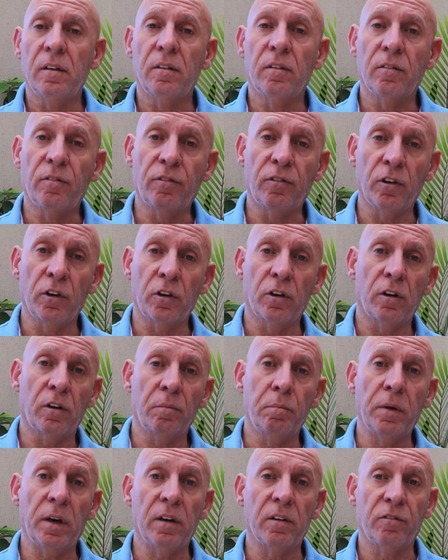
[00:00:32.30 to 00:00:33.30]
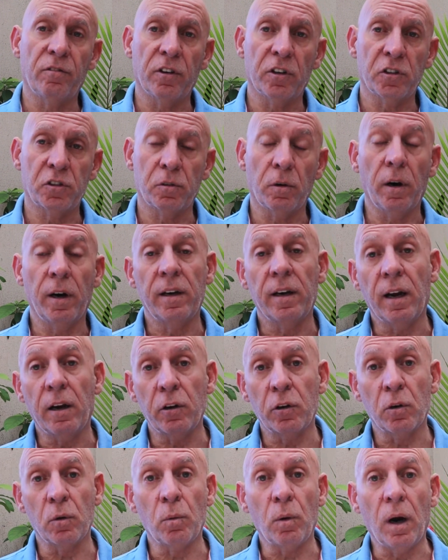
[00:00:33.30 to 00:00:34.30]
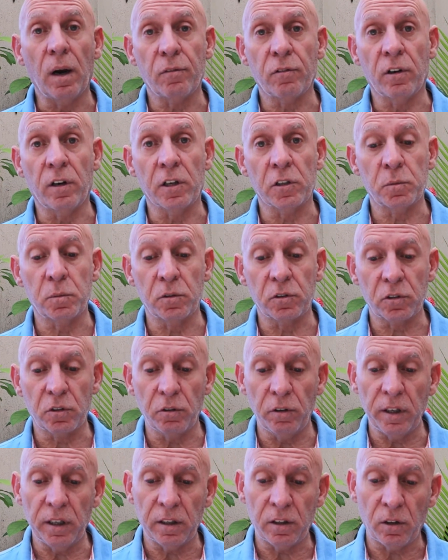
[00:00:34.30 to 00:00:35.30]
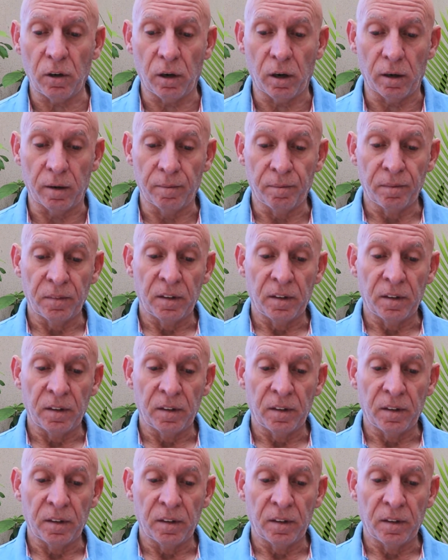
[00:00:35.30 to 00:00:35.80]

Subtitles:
for your beneficiary, now your wife or husband's green card.